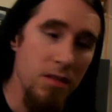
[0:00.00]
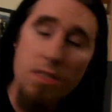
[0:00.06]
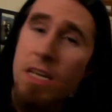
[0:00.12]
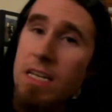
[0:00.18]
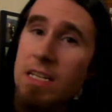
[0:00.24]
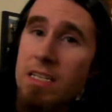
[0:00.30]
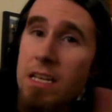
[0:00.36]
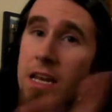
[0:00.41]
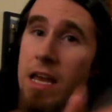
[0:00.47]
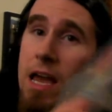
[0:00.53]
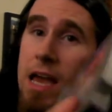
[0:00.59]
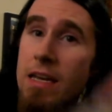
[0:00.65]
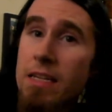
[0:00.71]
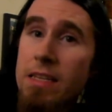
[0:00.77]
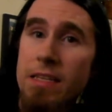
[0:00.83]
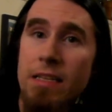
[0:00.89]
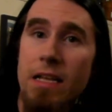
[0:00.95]
and he said
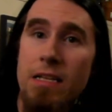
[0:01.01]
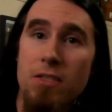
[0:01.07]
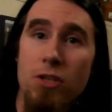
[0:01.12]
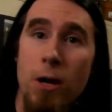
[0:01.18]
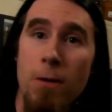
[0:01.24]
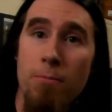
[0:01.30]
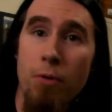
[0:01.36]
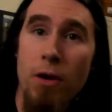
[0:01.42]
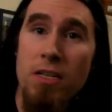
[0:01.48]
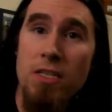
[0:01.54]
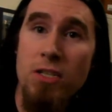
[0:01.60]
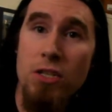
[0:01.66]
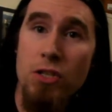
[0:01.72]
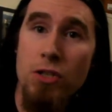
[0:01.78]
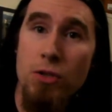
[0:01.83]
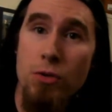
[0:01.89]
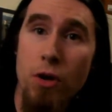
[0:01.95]
anything that's not
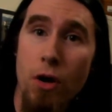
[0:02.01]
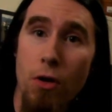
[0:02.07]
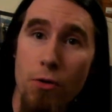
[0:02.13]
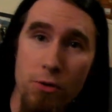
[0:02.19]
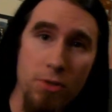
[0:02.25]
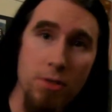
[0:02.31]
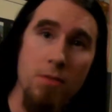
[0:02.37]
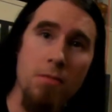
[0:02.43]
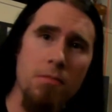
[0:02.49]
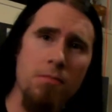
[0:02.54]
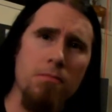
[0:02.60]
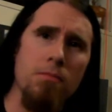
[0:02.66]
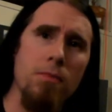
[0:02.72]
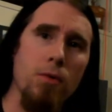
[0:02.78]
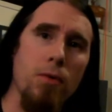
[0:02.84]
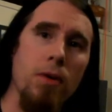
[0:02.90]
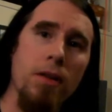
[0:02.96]
priced is $2.
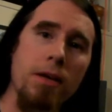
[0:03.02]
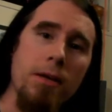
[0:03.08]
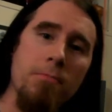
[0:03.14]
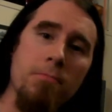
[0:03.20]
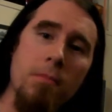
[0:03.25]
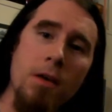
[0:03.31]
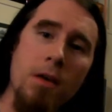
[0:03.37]
Really?